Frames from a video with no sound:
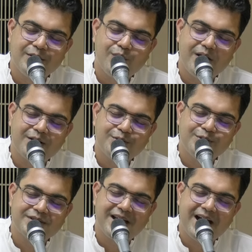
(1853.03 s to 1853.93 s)
one
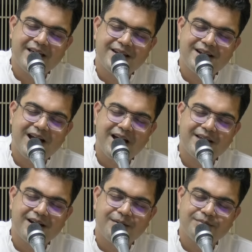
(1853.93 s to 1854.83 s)
goes higher and higher
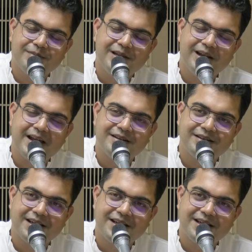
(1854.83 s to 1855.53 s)
up the ladder,